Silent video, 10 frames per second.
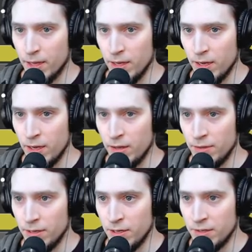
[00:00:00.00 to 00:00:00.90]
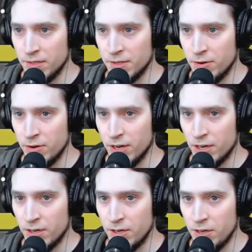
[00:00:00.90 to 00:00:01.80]
and insert a
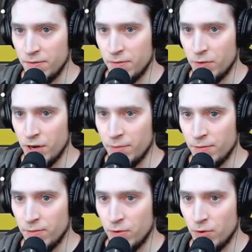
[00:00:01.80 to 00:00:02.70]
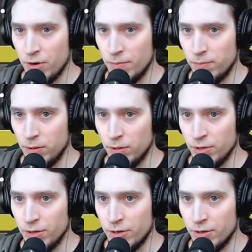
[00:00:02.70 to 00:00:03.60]
keyframe for the
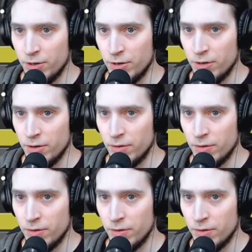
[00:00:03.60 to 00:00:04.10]
blur.